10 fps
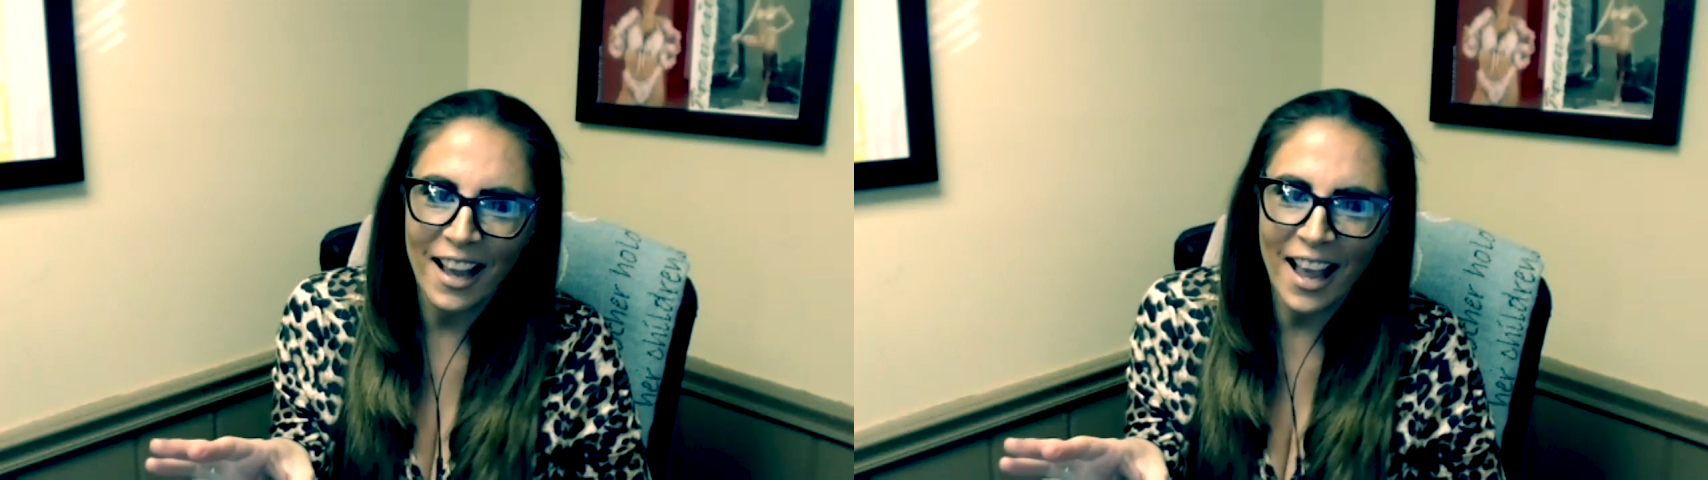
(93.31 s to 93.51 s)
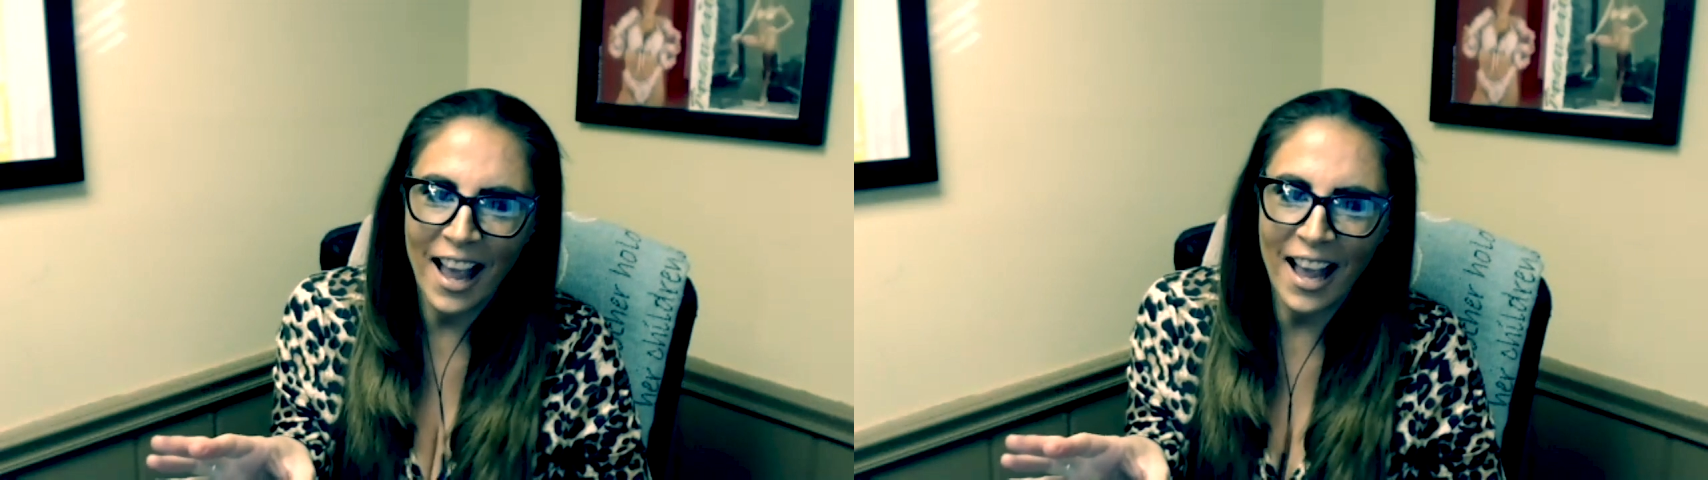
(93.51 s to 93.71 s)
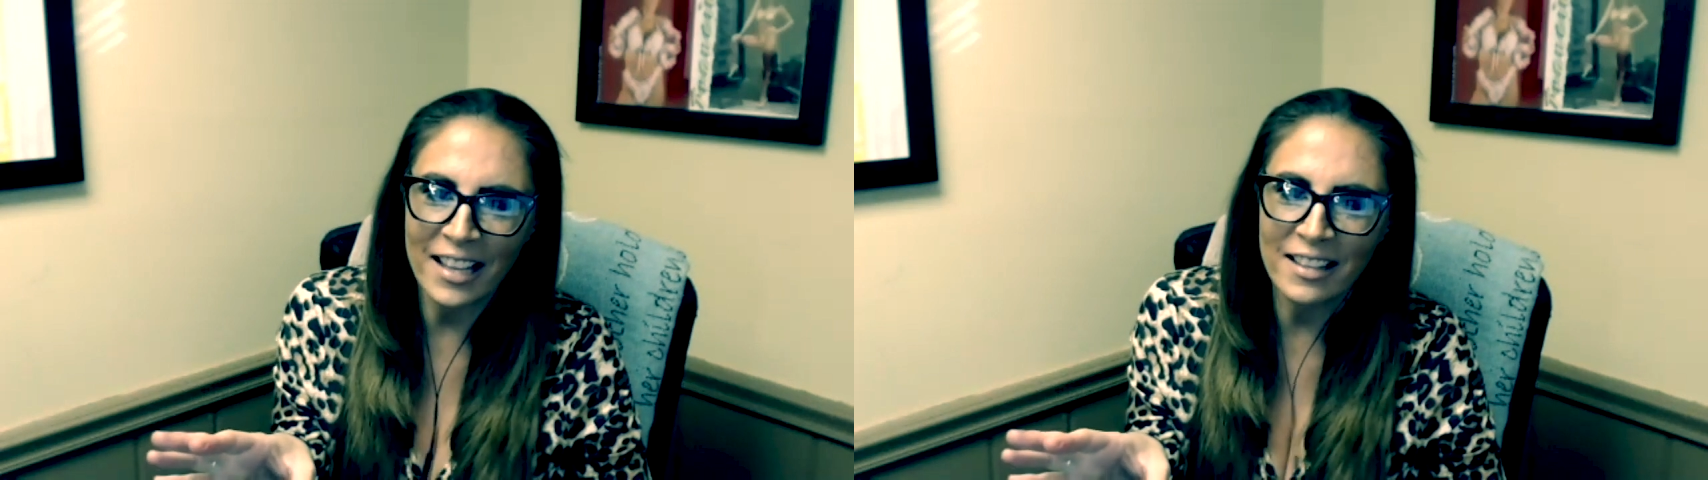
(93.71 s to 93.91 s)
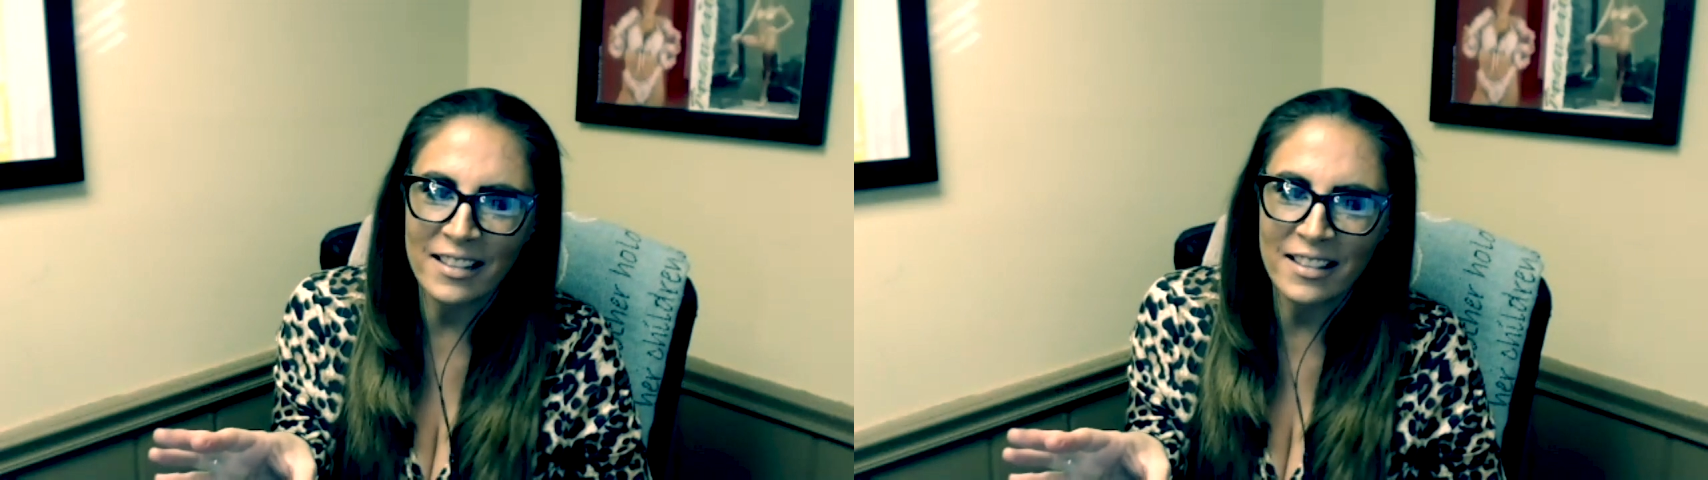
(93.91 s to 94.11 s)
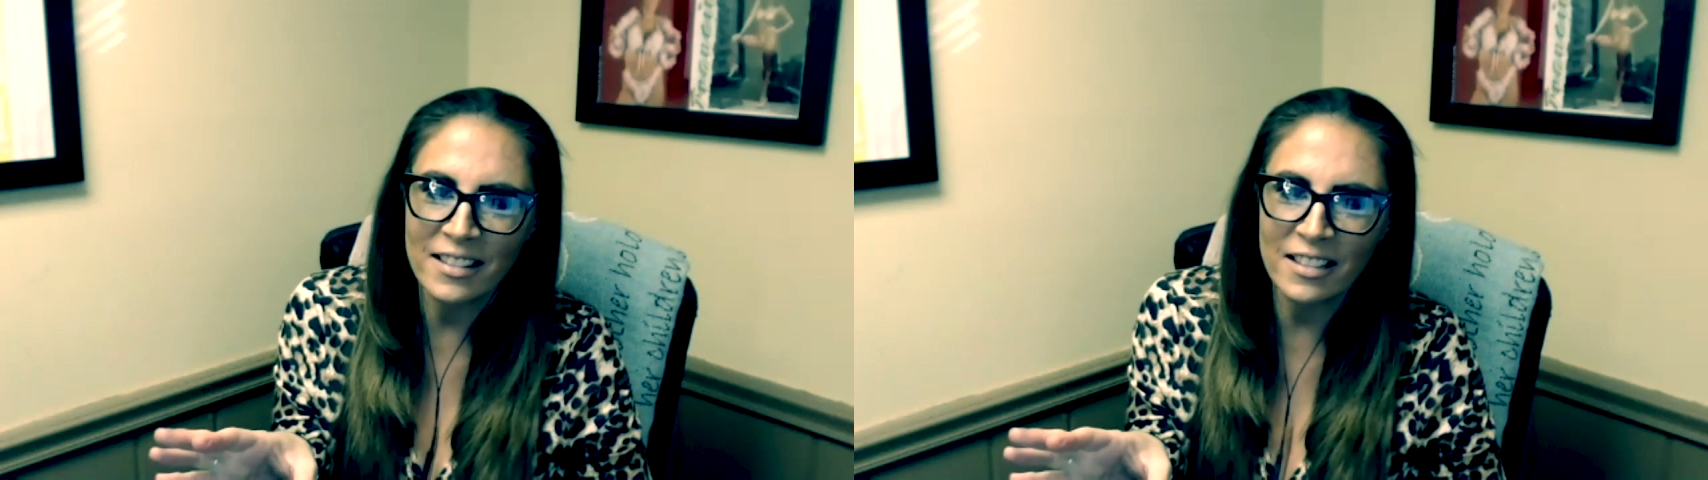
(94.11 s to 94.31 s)

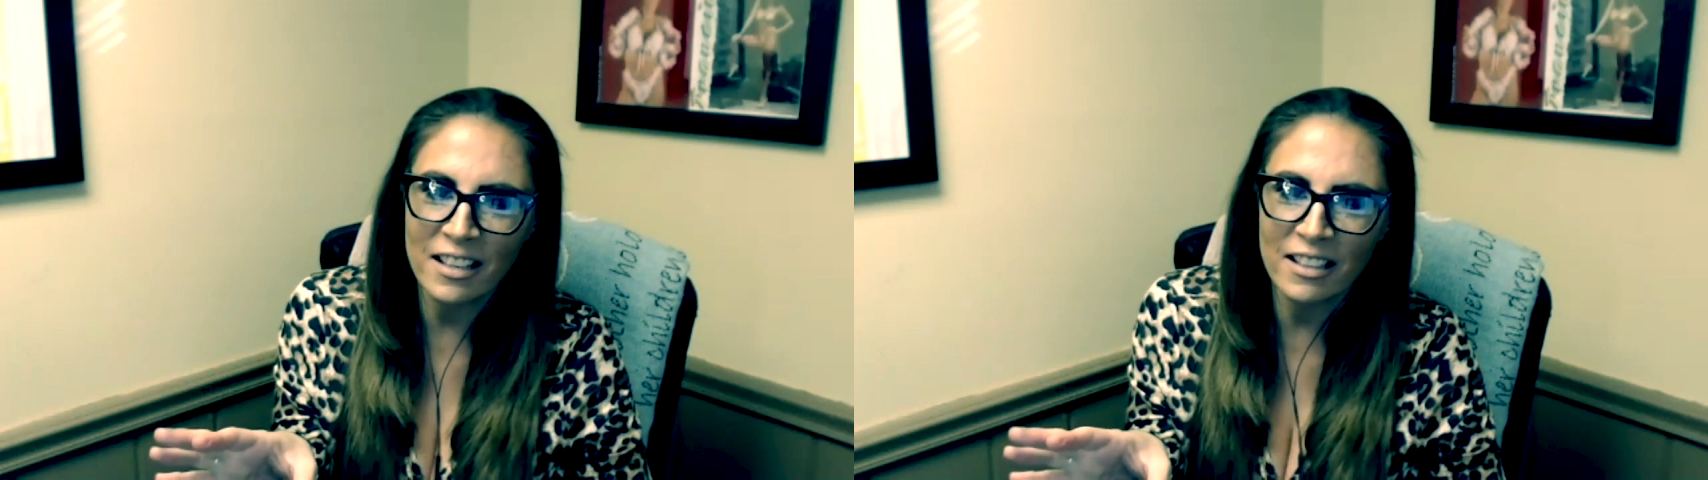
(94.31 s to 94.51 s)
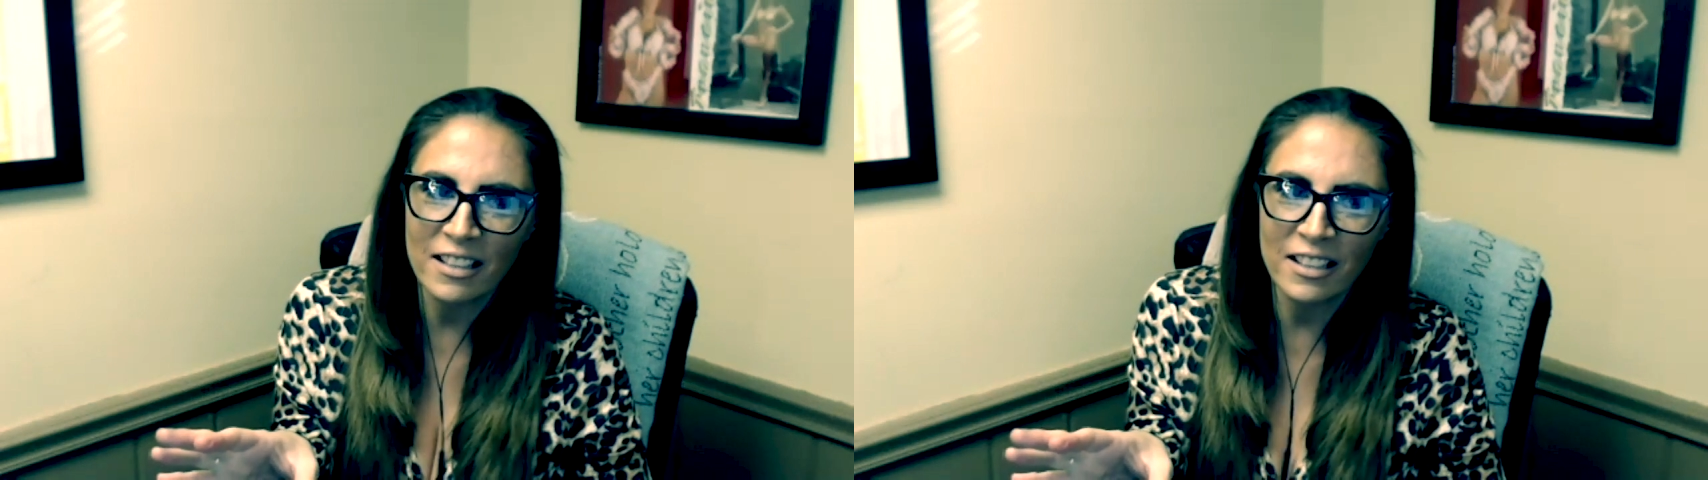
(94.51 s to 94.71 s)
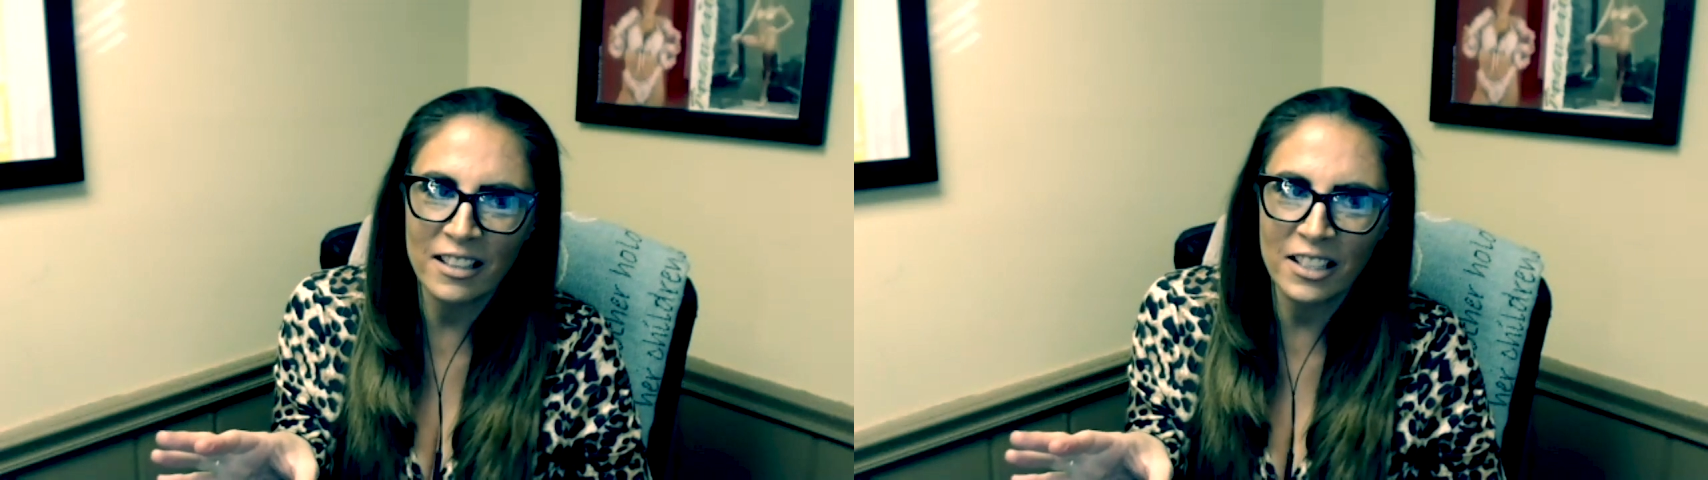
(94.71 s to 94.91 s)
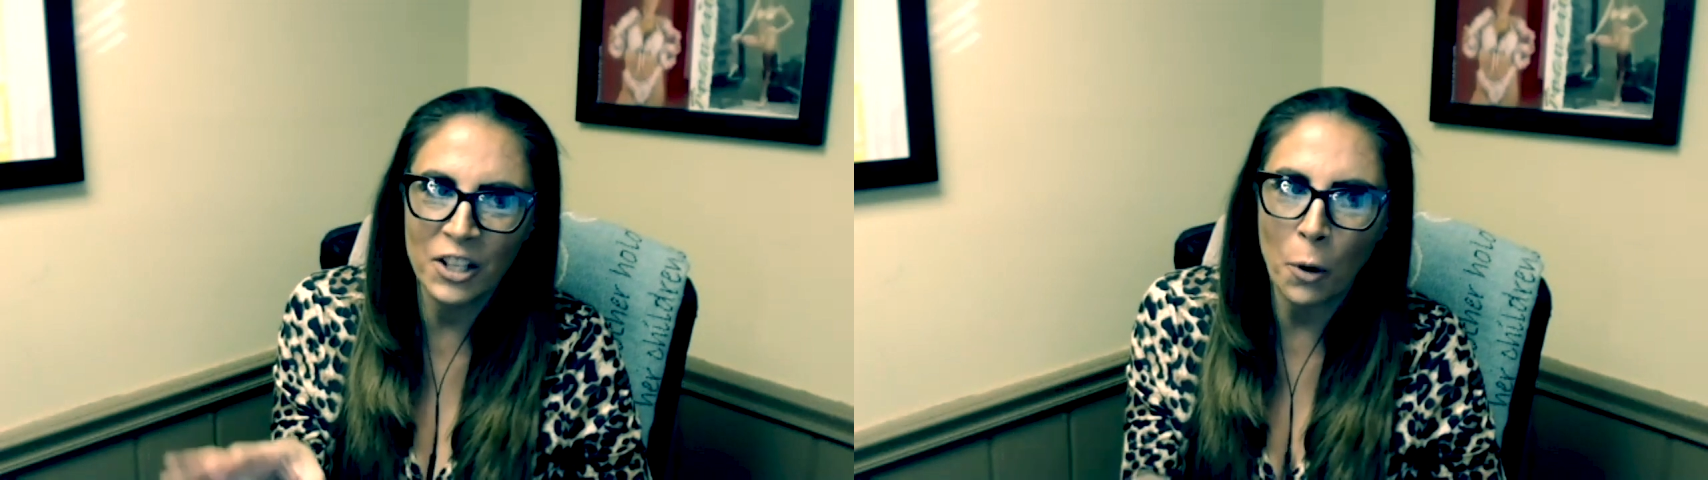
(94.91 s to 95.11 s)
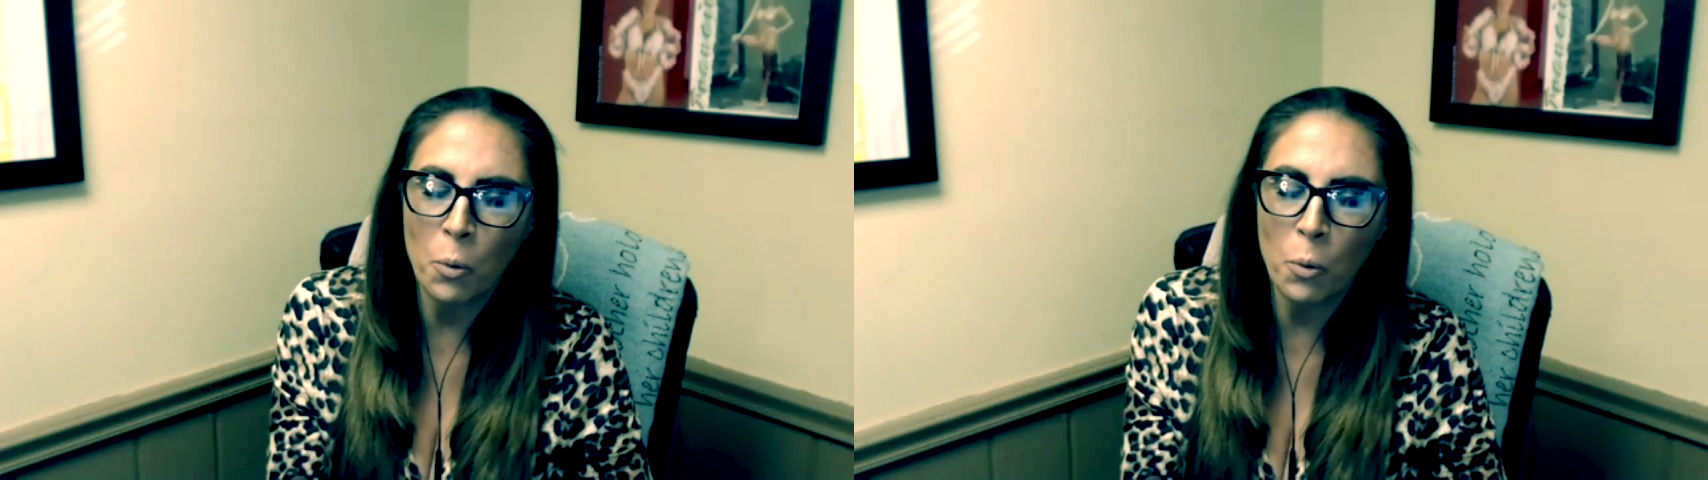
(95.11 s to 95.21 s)
And, you know,